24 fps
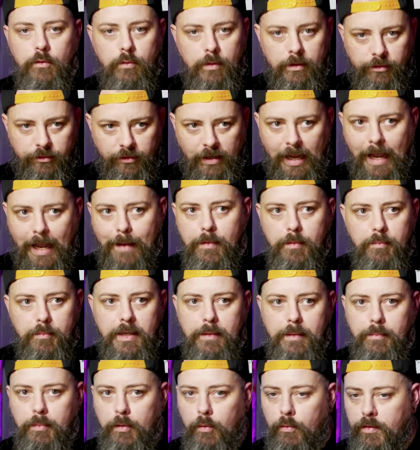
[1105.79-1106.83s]
who are scamming
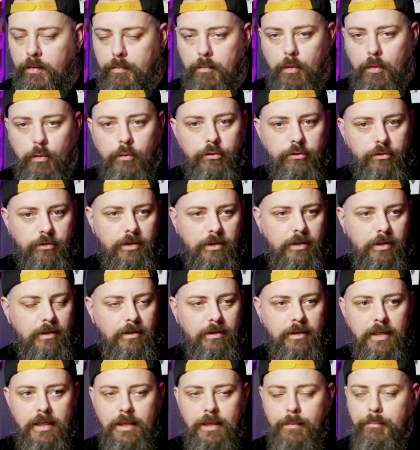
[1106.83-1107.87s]
people with
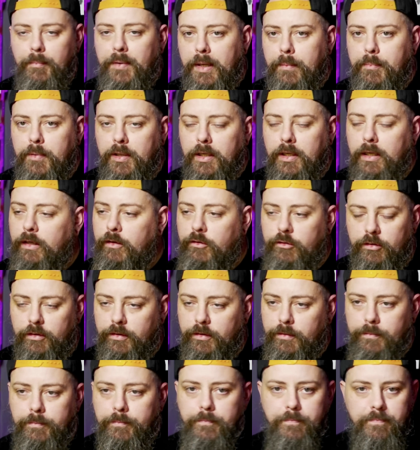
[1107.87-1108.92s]
emotional
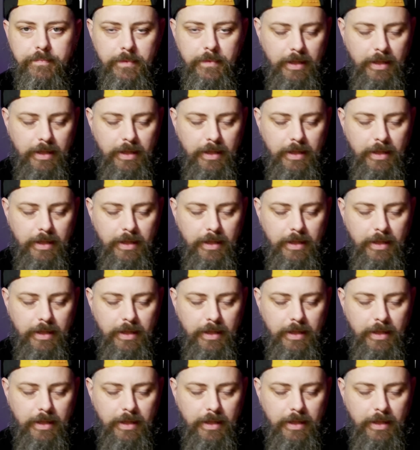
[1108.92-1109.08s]
manipulation,